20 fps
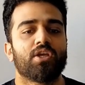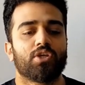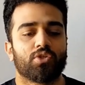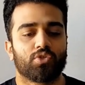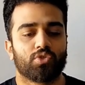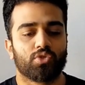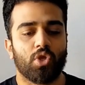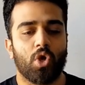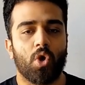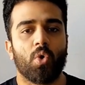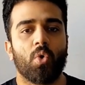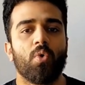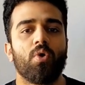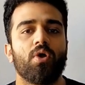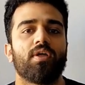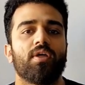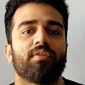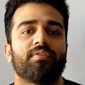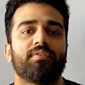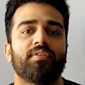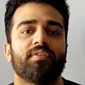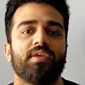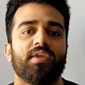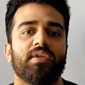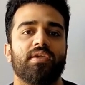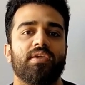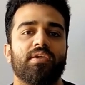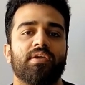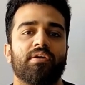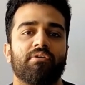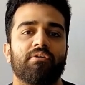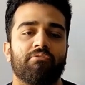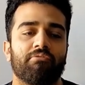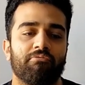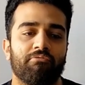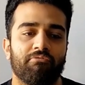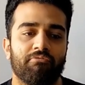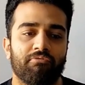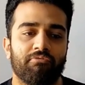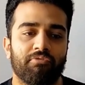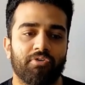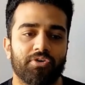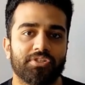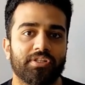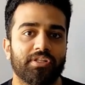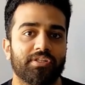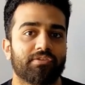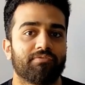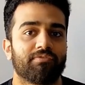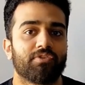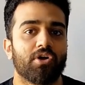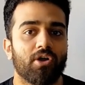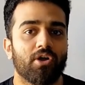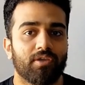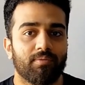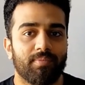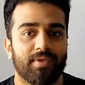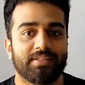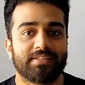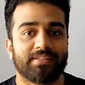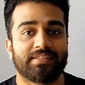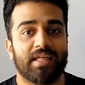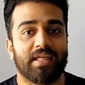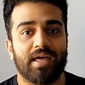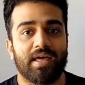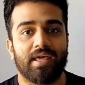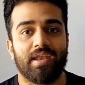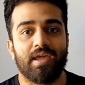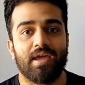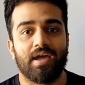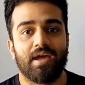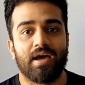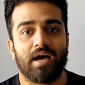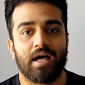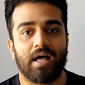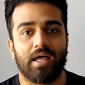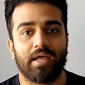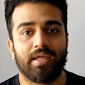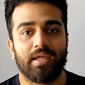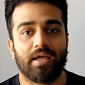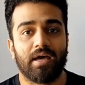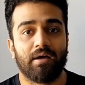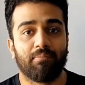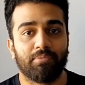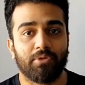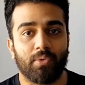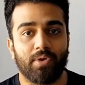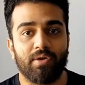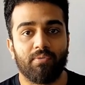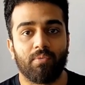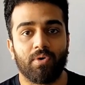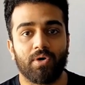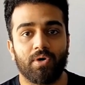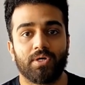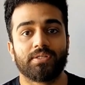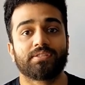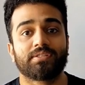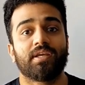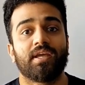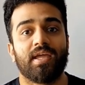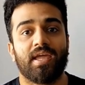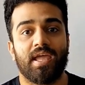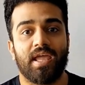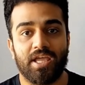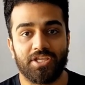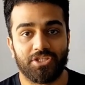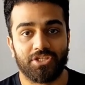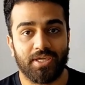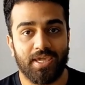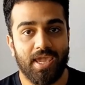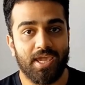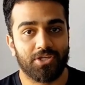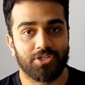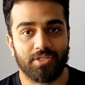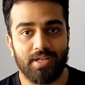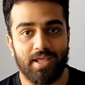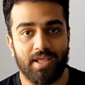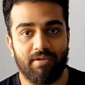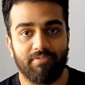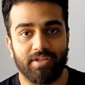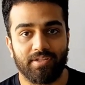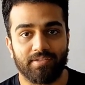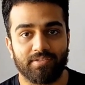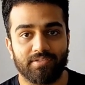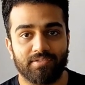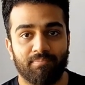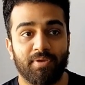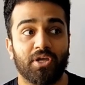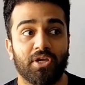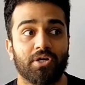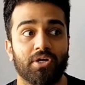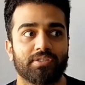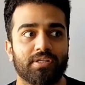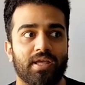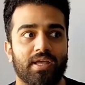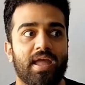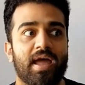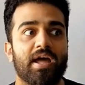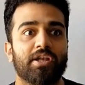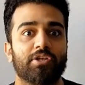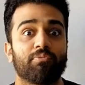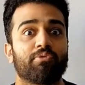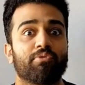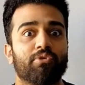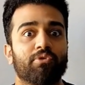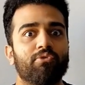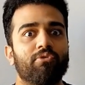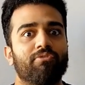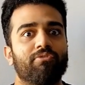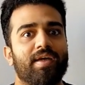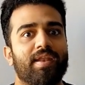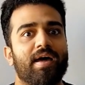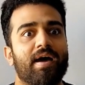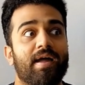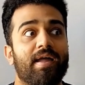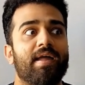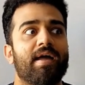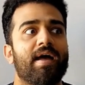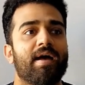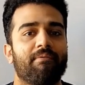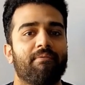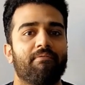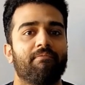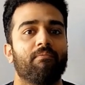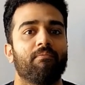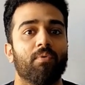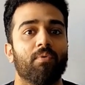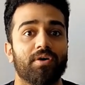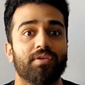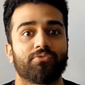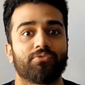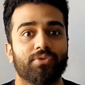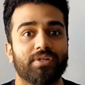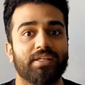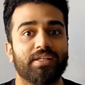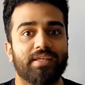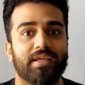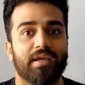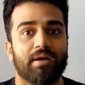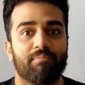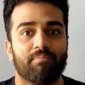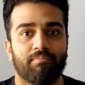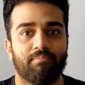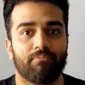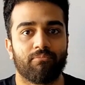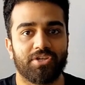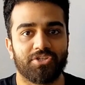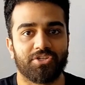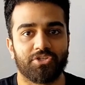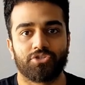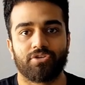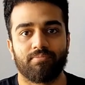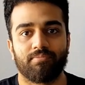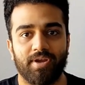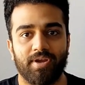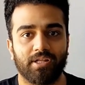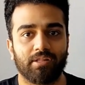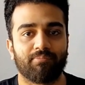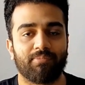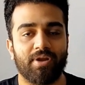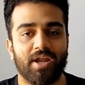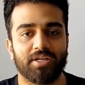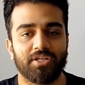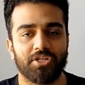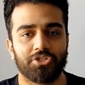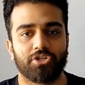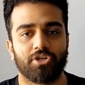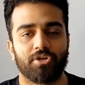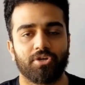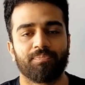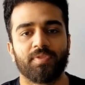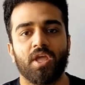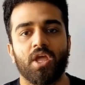So the first list of documents that I uploaded was education evidence, because I had to prove that I was really a registered medical practitioner.